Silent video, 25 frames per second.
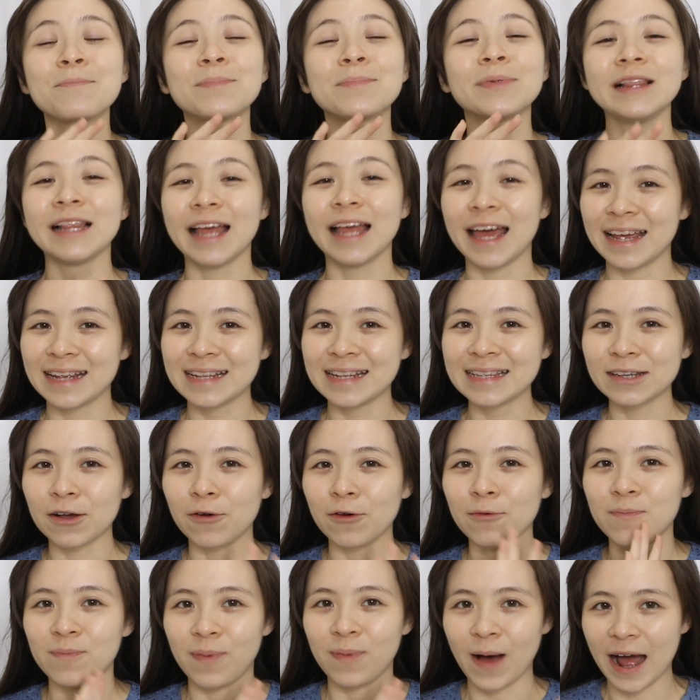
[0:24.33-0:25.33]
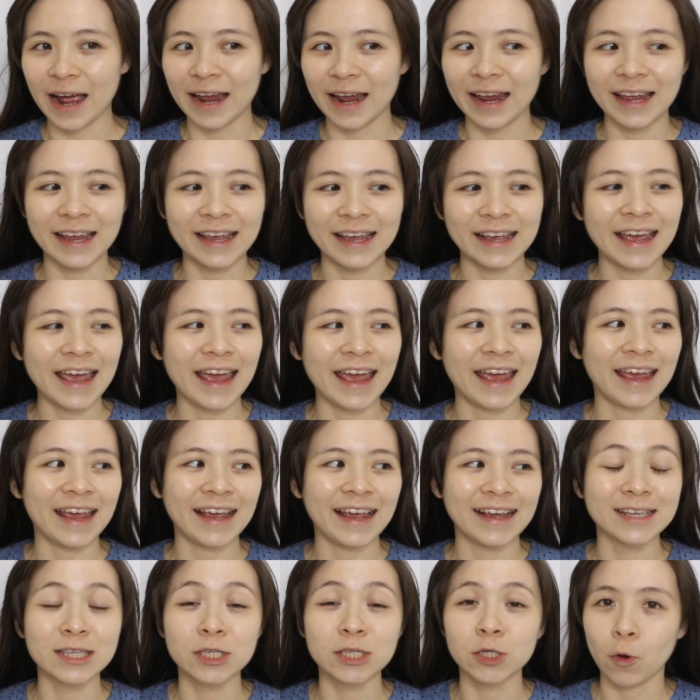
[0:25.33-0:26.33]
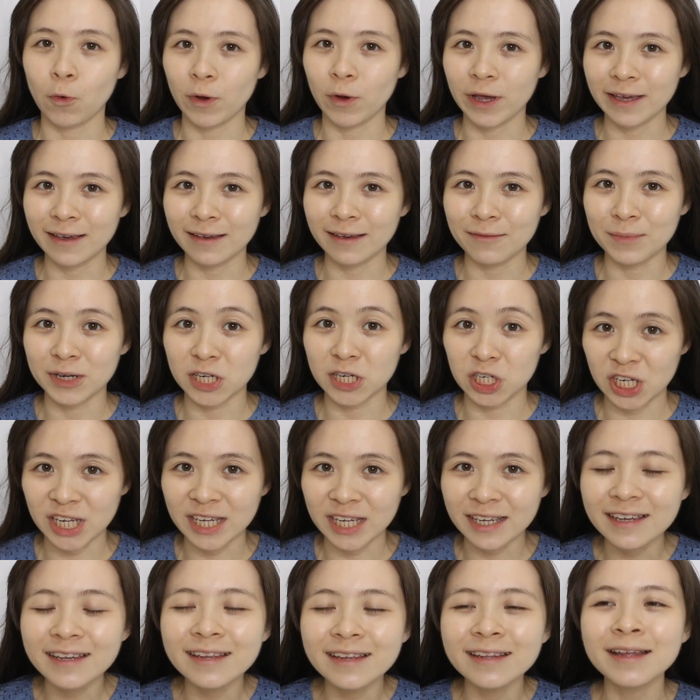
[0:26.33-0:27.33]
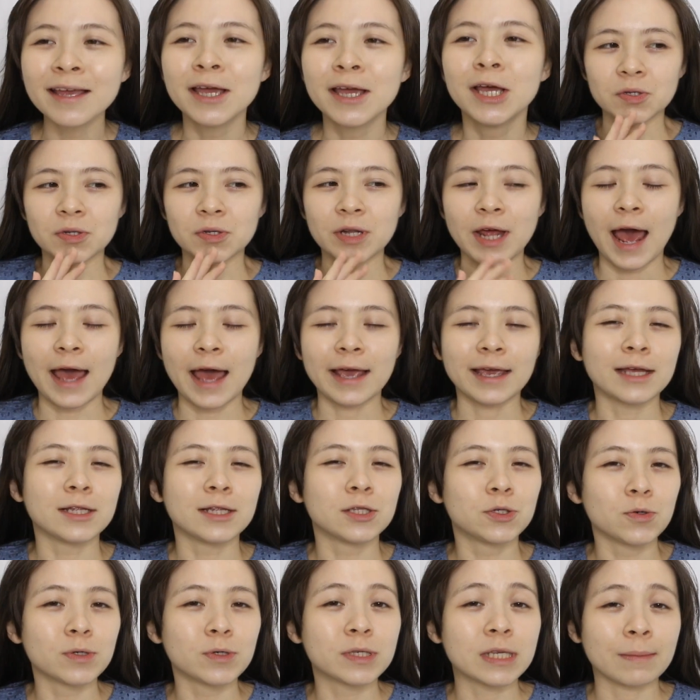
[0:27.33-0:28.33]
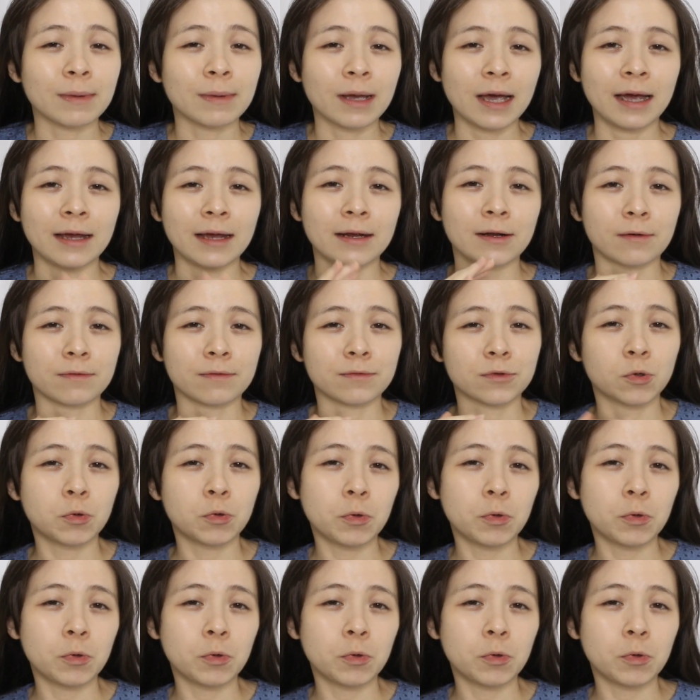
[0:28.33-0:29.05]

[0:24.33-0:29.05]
Plans of buying a sewing machine so that I can do some kind of